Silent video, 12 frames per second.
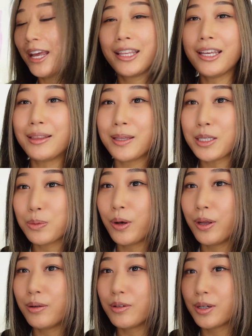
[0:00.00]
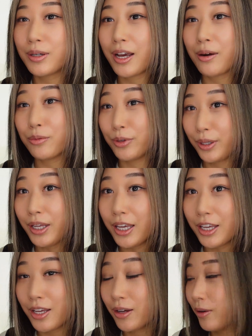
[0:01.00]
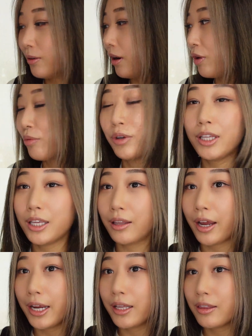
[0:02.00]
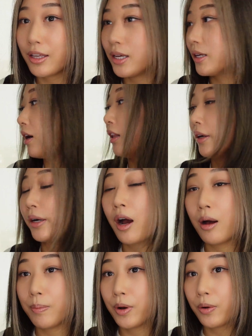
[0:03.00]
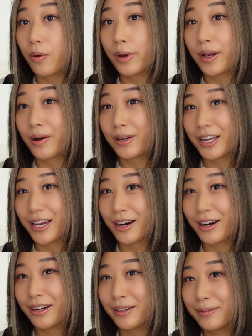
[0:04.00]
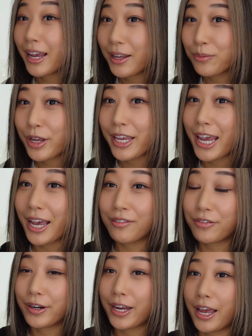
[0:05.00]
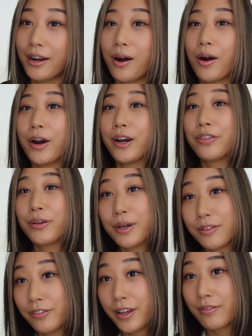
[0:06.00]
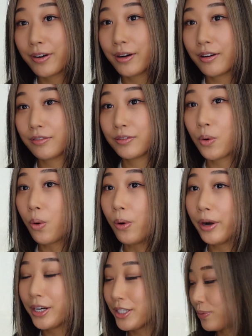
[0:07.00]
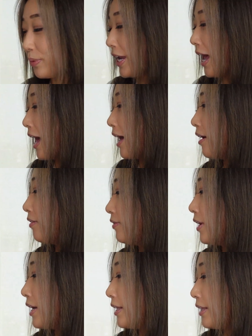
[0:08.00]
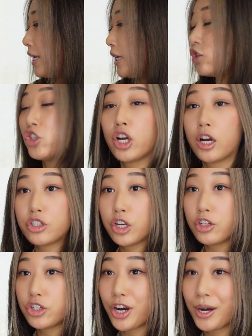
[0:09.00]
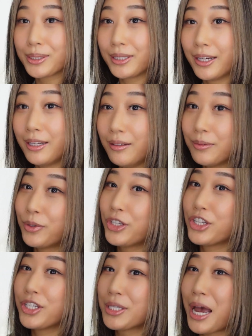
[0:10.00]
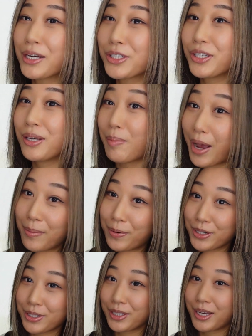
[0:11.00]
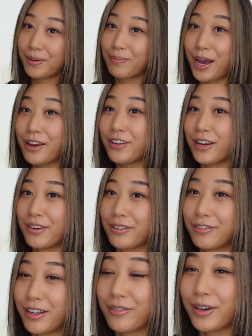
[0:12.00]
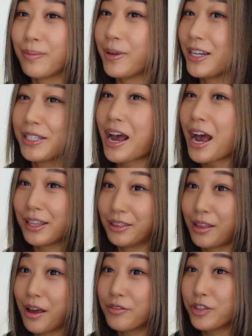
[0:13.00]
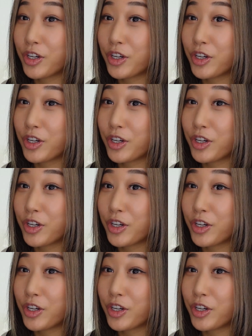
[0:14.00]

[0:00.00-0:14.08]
I think this one turned out really cute. We really like the color combo going on here. And we can't forget our third flavor, of course. We have the Cha-Cha chocolate, which is actually personally my favorite flavor because I love